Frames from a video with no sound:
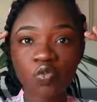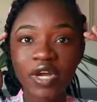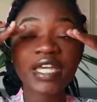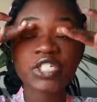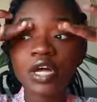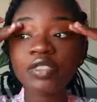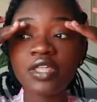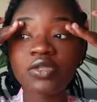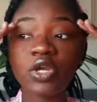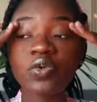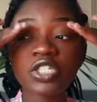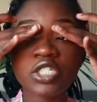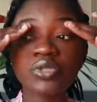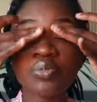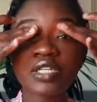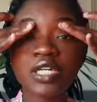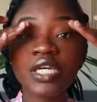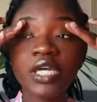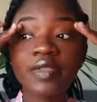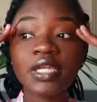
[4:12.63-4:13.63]
Sometimes I
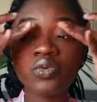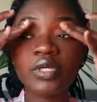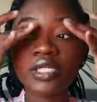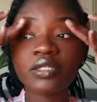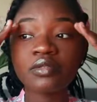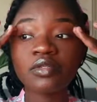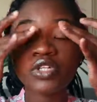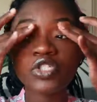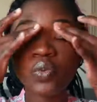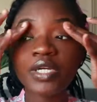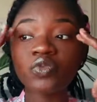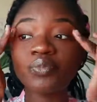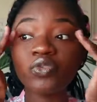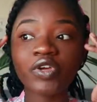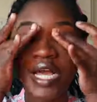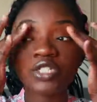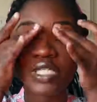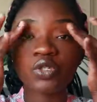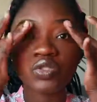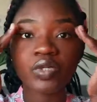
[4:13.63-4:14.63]
use the finger, sometimes
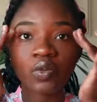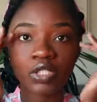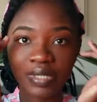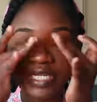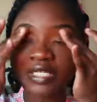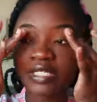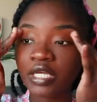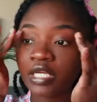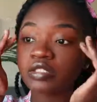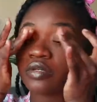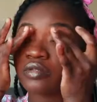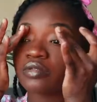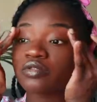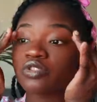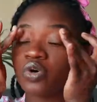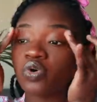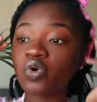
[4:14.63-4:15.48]
I use the brush.